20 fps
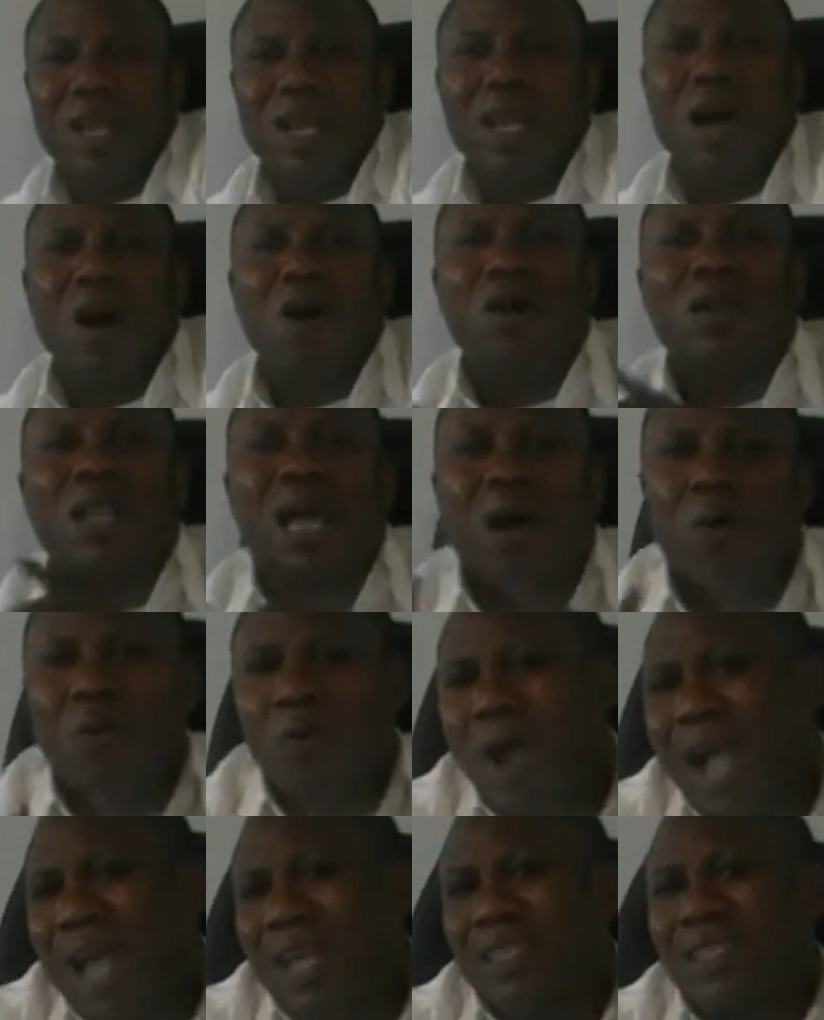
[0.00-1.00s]
That
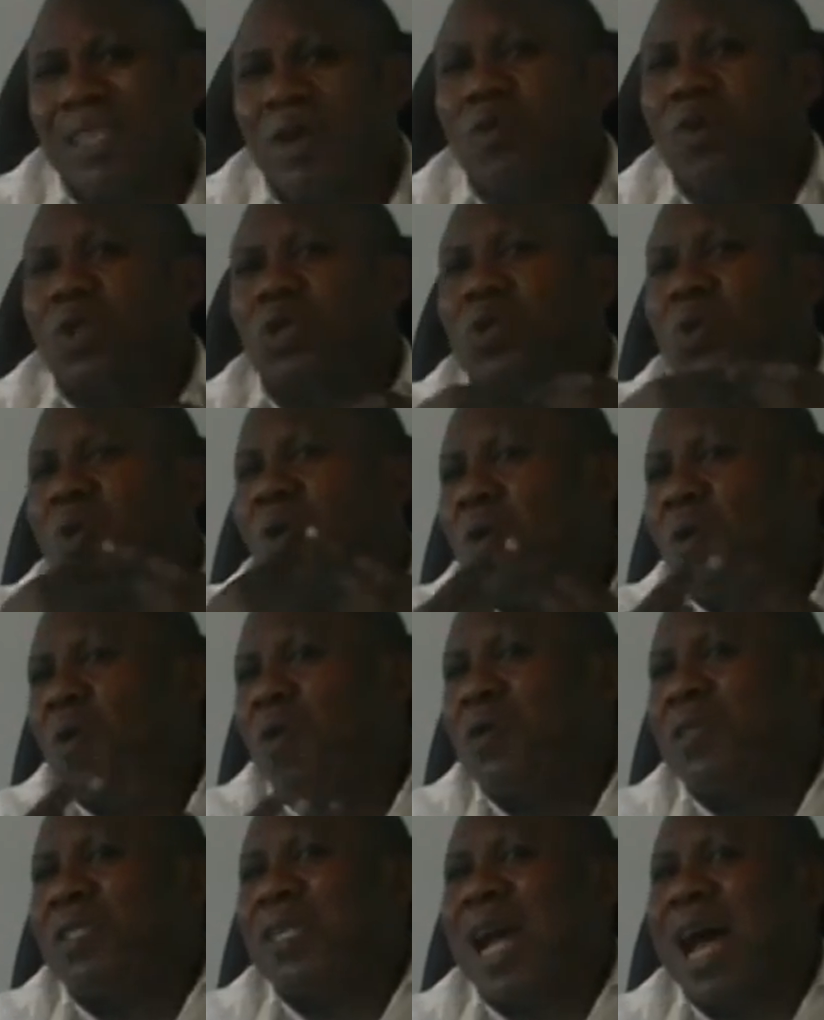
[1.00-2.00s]
otherwise they will
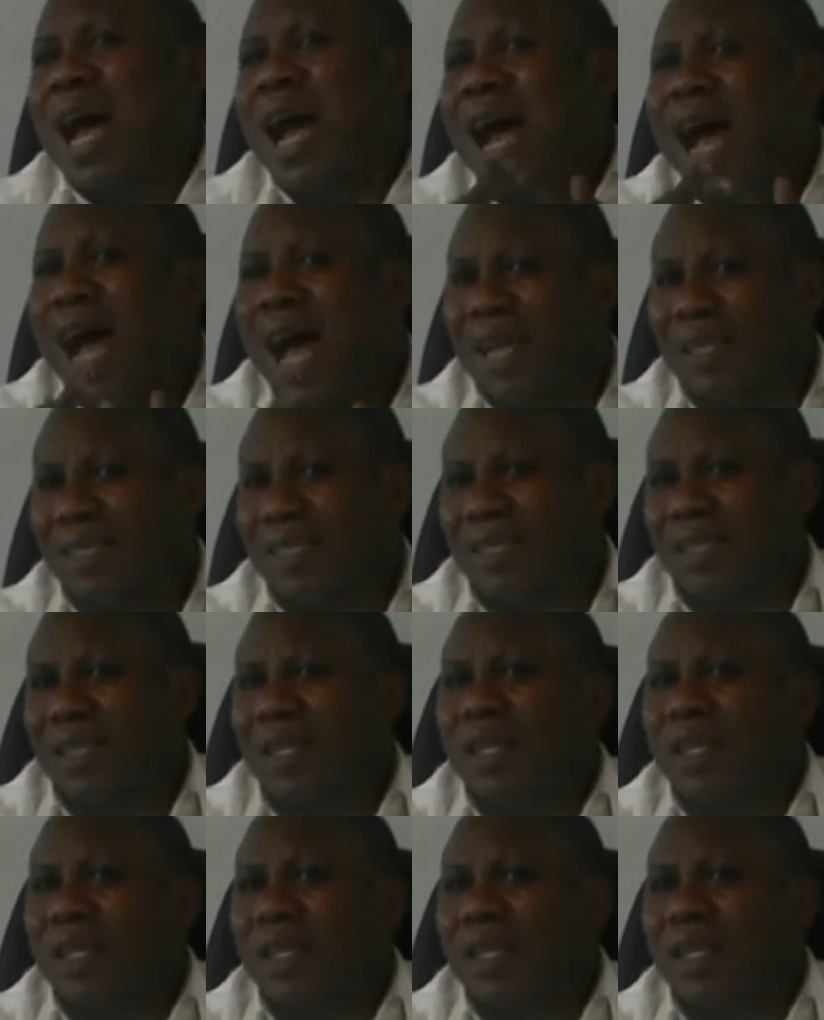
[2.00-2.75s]
turn their heart